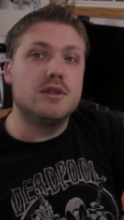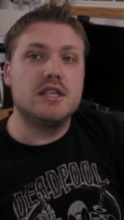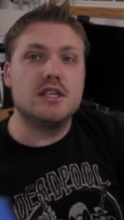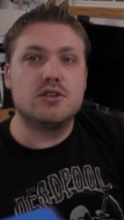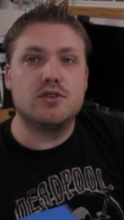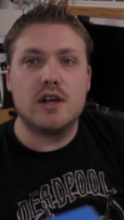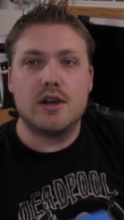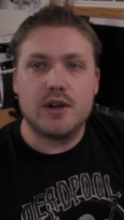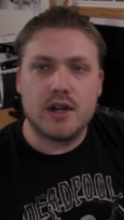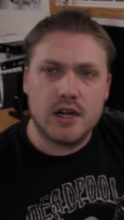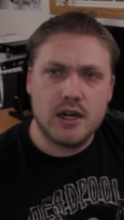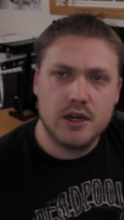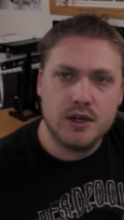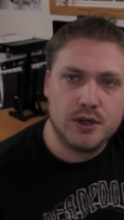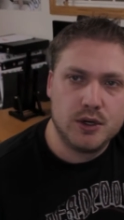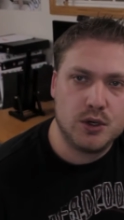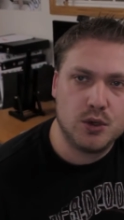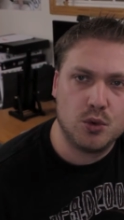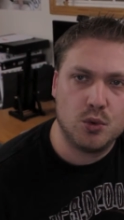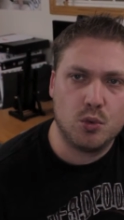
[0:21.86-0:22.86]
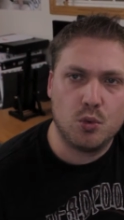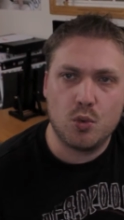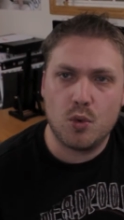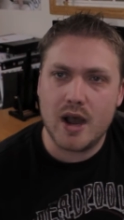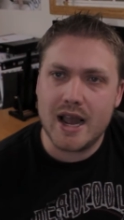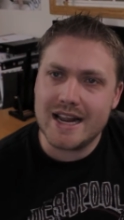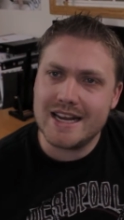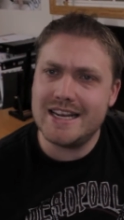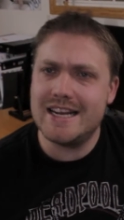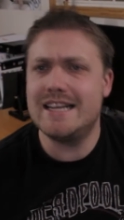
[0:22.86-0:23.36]
with this router.
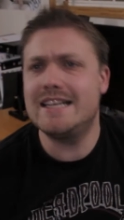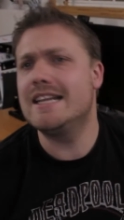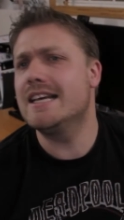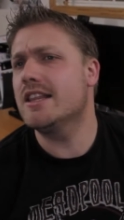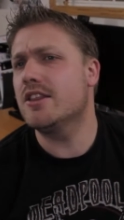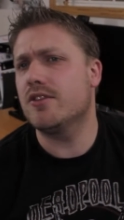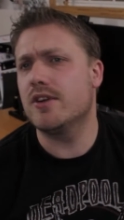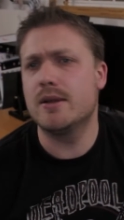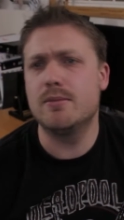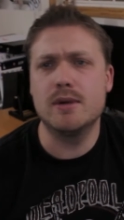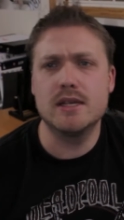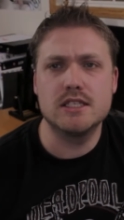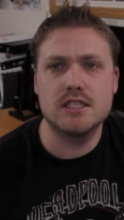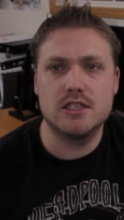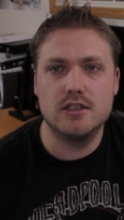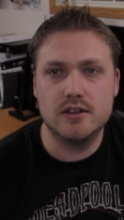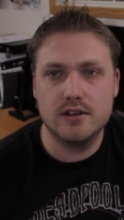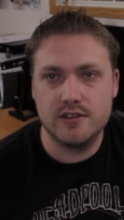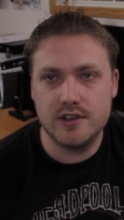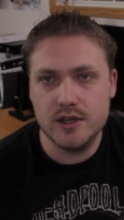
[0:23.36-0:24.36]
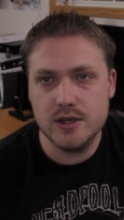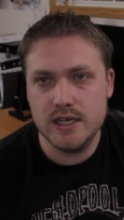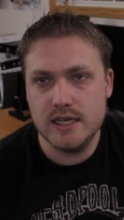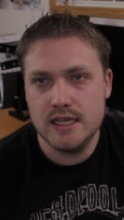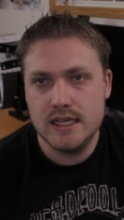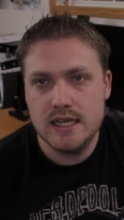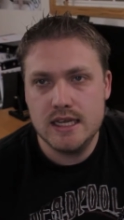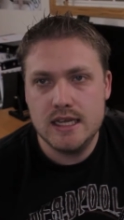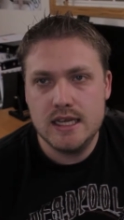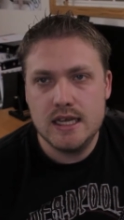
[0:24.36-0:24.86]
Why did I take 3 months to review
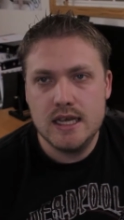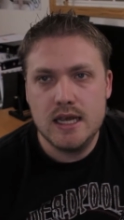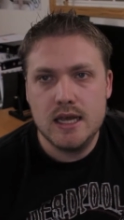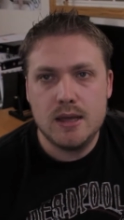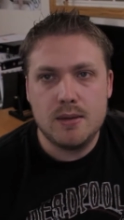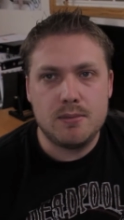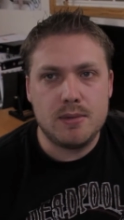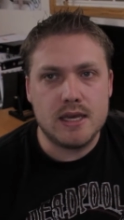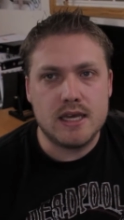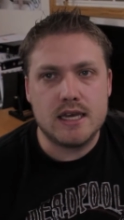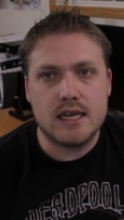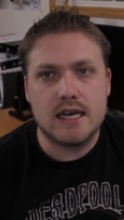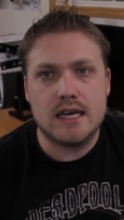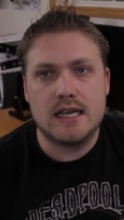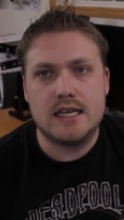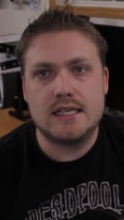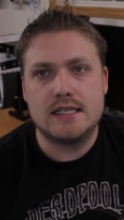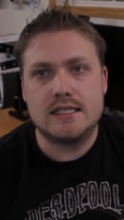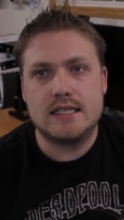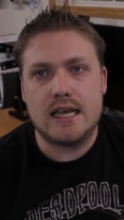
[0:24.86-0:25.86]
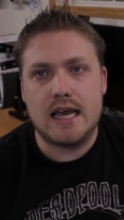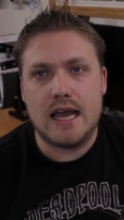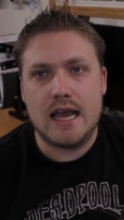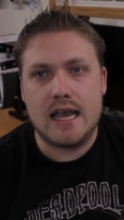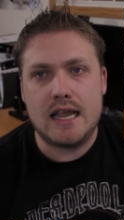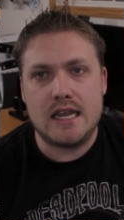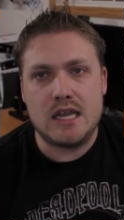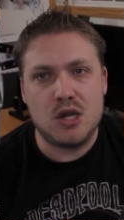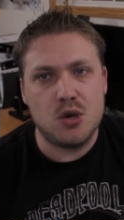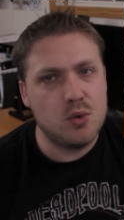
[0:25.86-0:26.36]
it? Because
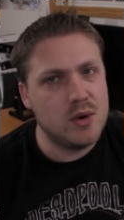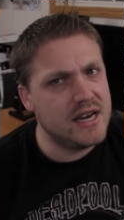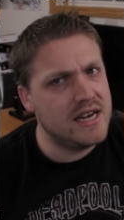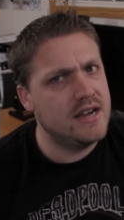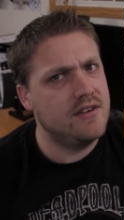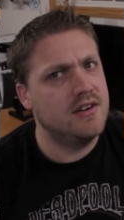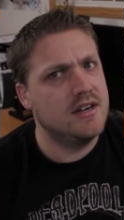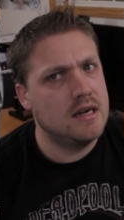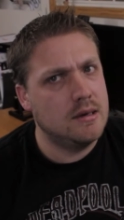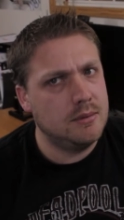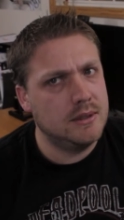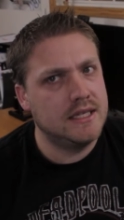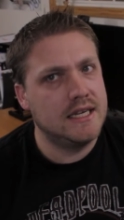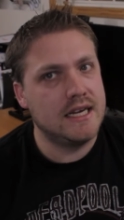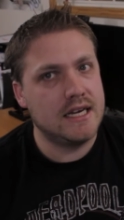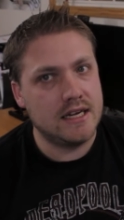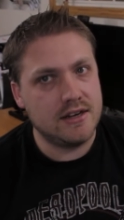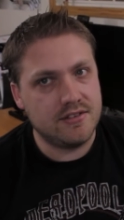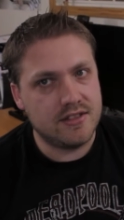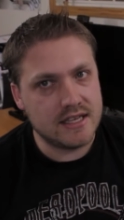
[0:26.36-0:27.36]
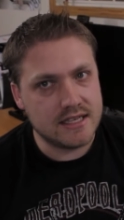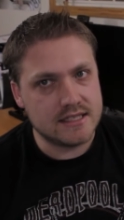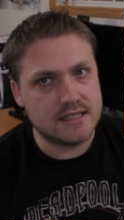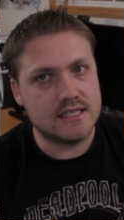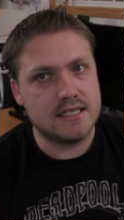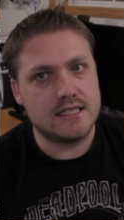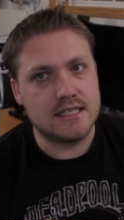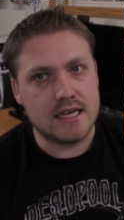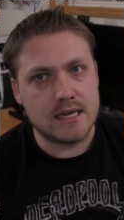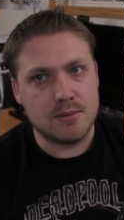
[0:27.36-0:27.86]
I knew I'd have a couple negative things
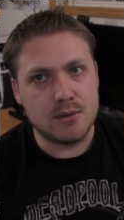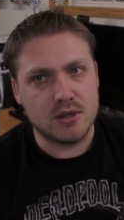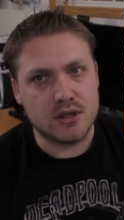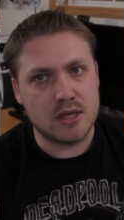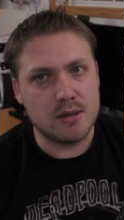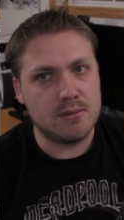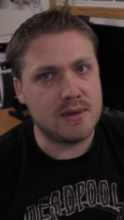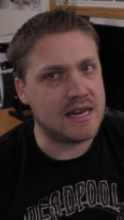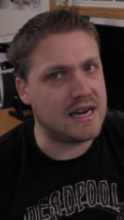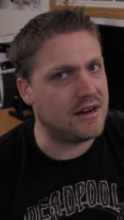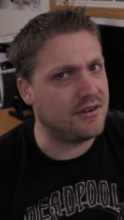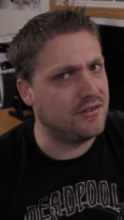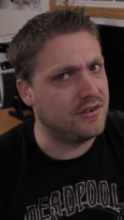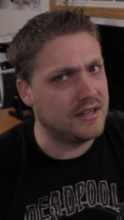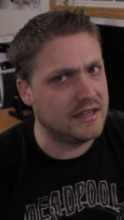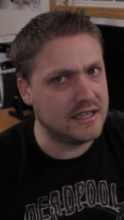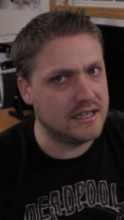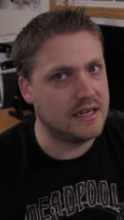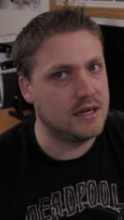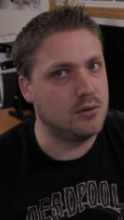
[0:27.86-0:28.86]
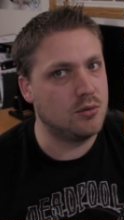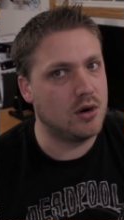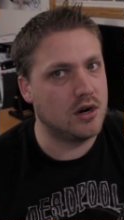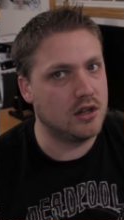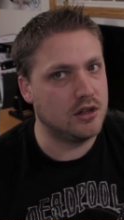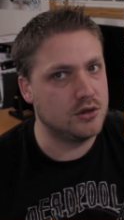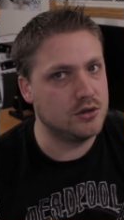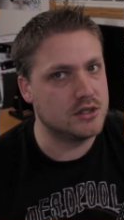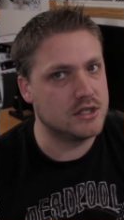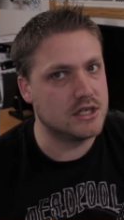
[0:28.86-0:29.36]
to say about them, and I really didn't
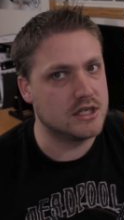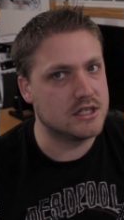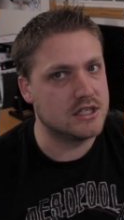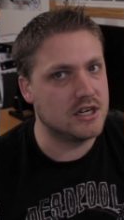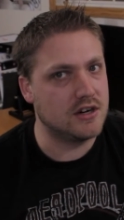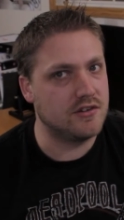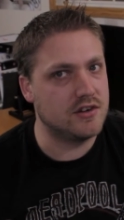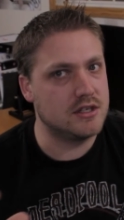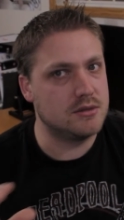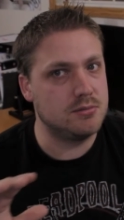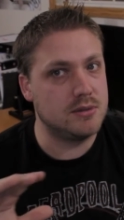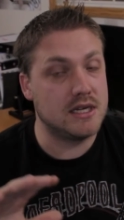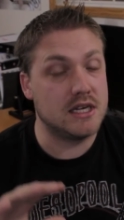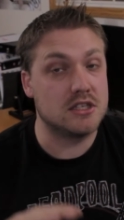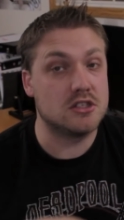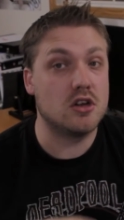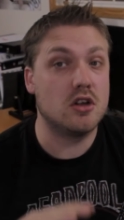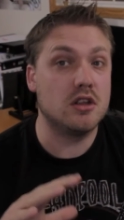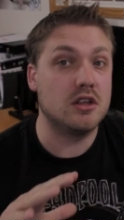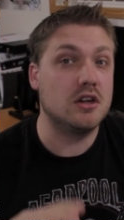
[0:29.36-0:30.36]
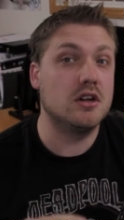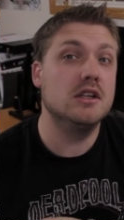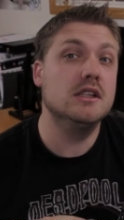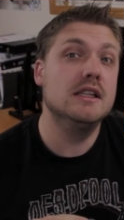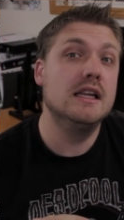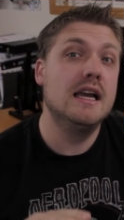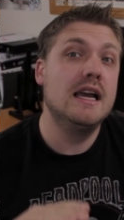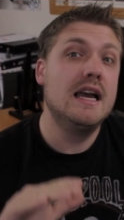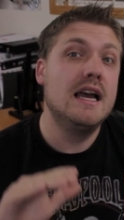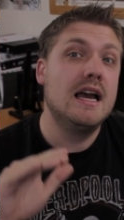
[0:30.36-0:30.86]
want to lose their service, because all in
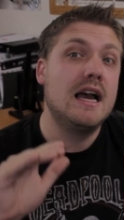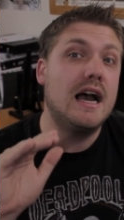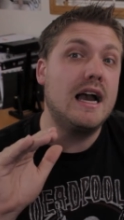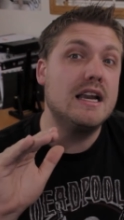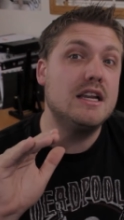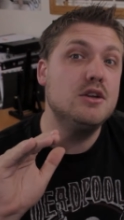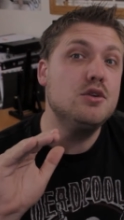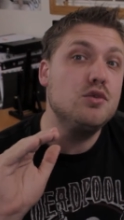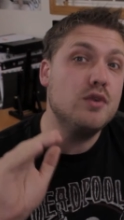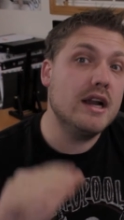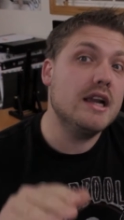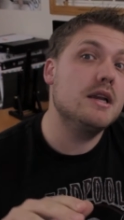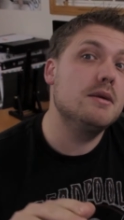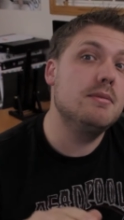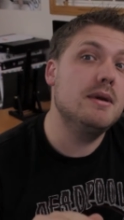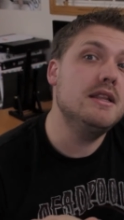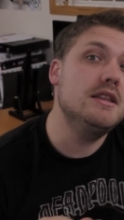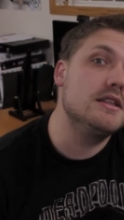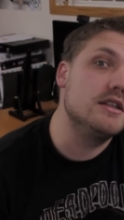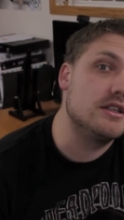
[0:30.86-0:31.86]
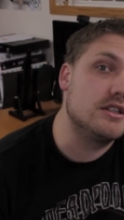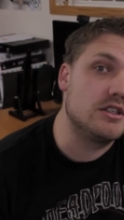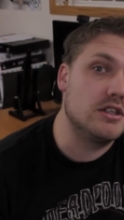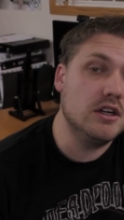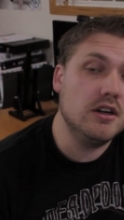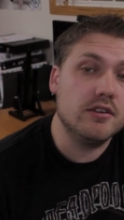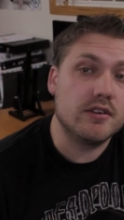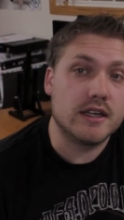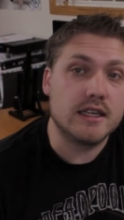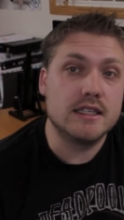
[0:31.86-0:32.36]
all, I do recommend their
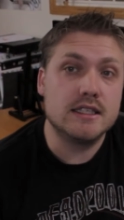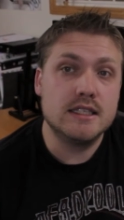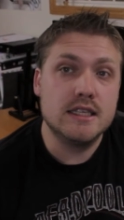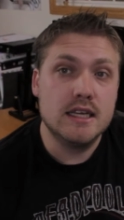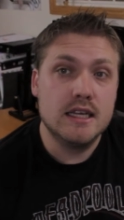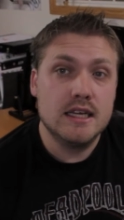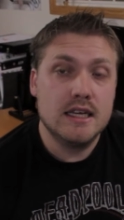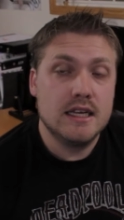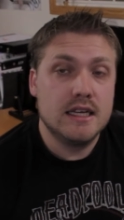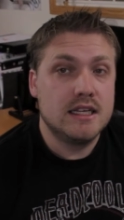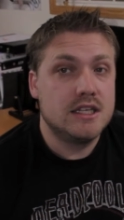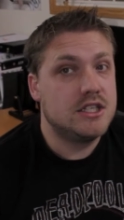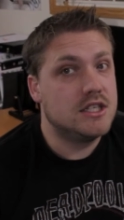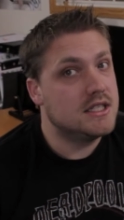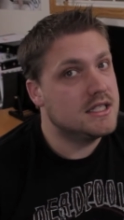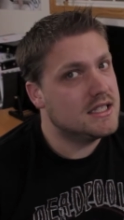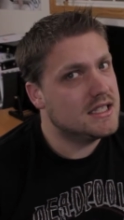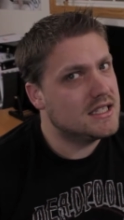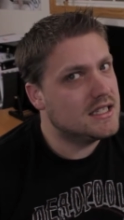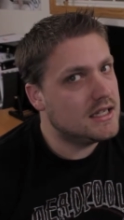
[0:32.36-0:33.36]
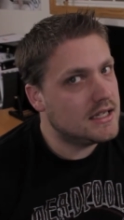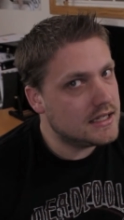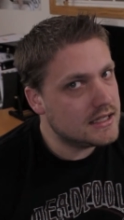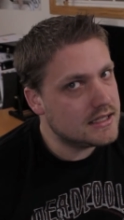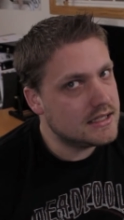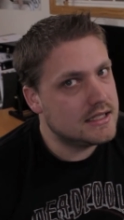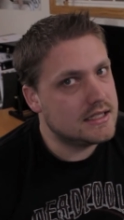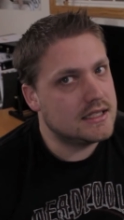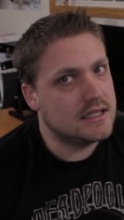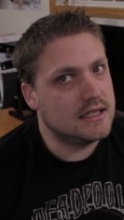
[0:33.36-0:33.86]
service. Just the
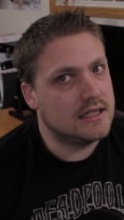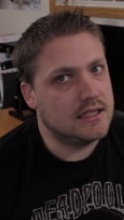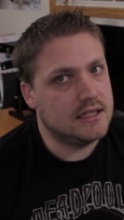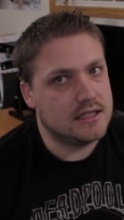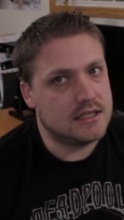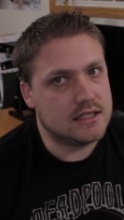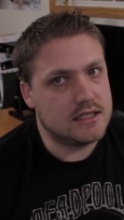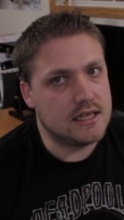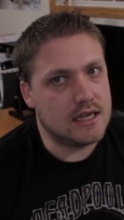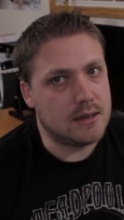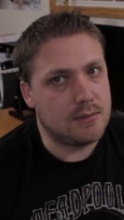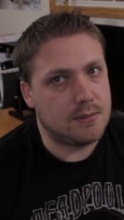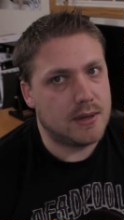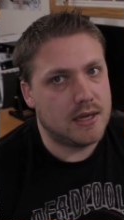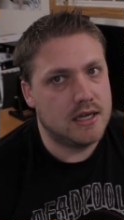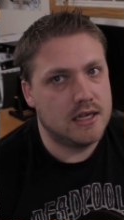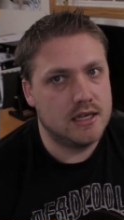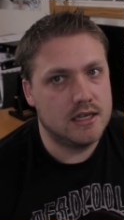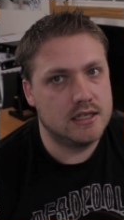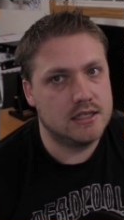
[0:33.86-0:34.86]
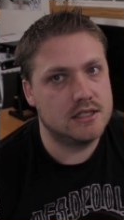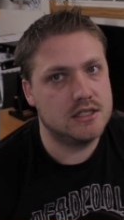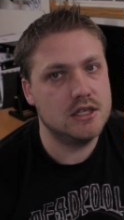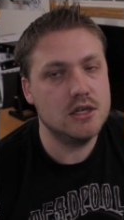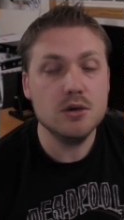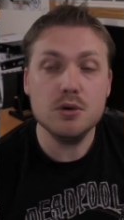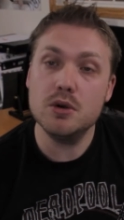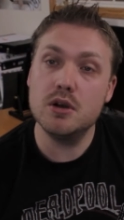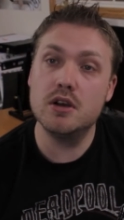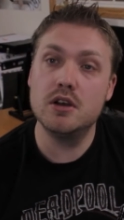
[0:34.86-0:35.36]
cost is a little steep.
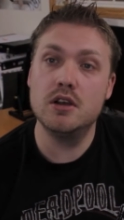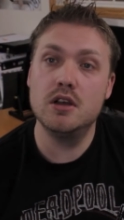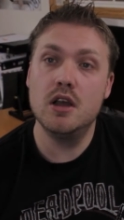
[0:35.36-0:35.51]
So